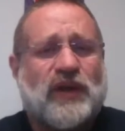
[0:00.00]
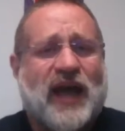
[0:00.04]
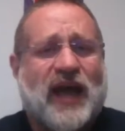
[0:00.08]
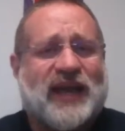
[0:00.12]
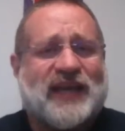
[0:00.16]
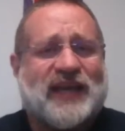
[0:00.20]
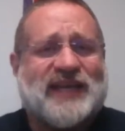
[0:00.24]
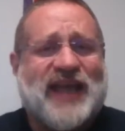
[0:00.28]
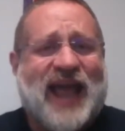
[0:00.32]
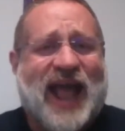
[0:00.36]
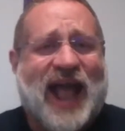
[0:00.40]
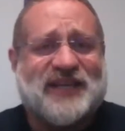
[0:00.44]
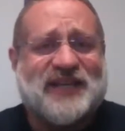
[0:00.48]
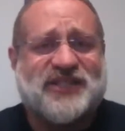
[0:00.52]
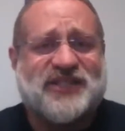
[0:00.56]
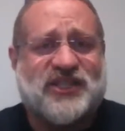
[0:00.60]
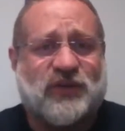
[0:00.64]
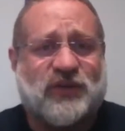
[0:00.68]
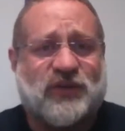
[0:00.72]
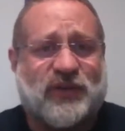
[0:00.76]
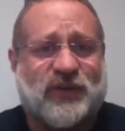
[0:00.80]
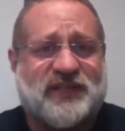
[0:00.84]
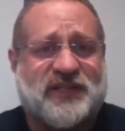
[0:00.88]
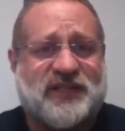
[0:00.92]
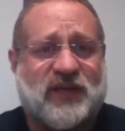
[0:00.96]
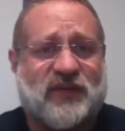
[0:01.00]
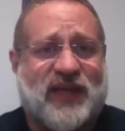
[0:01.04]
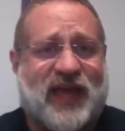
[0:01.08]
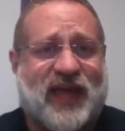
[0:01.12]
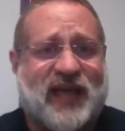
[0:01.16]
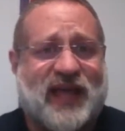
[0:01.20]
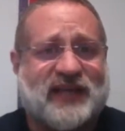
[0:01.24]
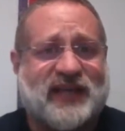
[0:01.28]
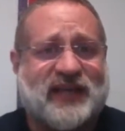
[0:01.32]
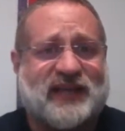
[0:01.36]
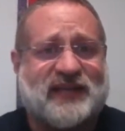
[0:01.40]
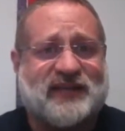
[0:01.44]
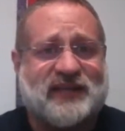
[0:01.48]
attached to it, so
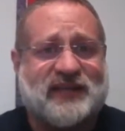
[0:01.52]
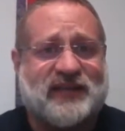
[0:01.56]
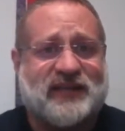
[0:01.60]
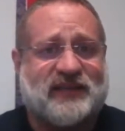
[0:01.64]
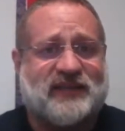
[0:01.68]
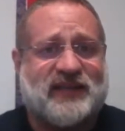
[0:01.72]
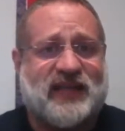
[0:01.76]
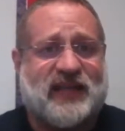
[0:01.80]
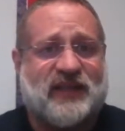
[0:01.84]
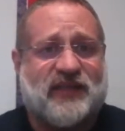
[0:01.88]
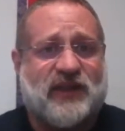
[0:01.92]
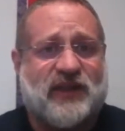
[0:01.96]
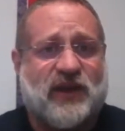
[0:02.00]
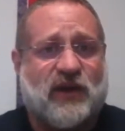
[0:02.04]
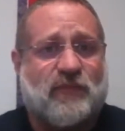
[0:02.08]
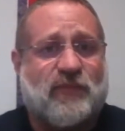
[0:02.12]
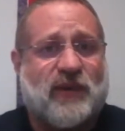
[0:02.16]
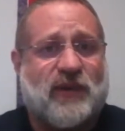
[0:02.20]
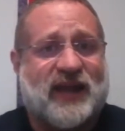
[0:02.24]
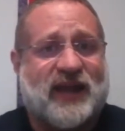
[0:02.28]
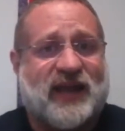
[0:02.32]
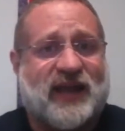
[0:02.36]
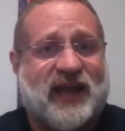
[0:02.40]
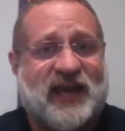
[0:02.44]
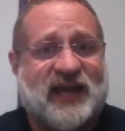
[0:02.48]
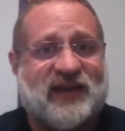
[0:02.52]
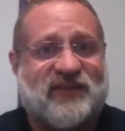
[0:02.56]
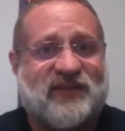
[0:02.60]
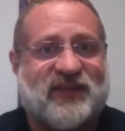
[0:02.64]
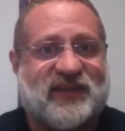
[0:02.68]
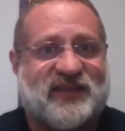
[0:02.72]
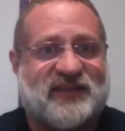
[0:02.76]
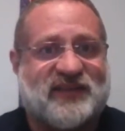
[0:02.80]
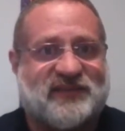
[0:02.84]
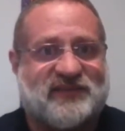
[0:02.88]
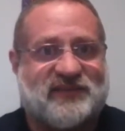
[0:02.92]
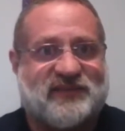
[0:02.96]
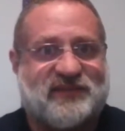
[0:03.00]
that they're thereby kind of
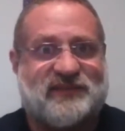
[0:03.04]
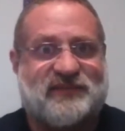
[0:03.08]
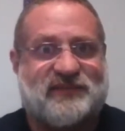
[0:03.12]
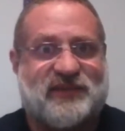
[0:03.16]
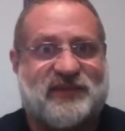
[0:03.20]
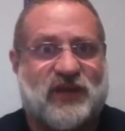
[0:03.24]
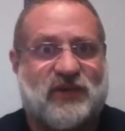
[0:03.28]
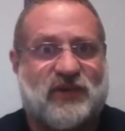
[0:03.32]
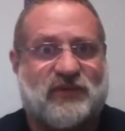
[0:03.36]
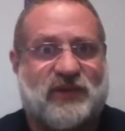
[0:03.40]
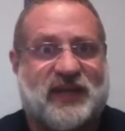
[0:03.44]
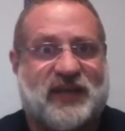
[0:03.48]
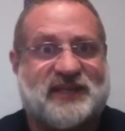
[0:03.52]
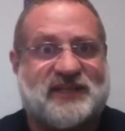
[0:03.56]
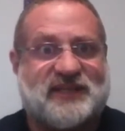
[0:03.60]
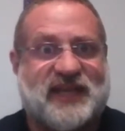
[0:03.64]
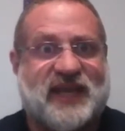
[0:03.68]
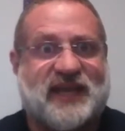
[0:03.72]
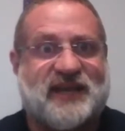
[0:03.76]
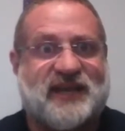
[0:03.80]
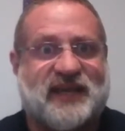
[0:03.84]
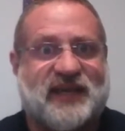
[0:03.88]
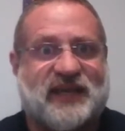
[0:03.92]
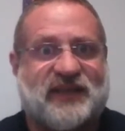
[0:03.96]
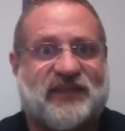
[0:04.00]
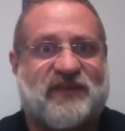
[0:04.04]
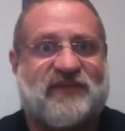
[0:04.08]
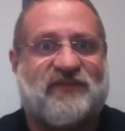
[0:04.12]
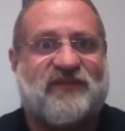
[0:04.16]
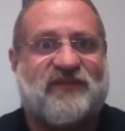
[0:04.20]
extending the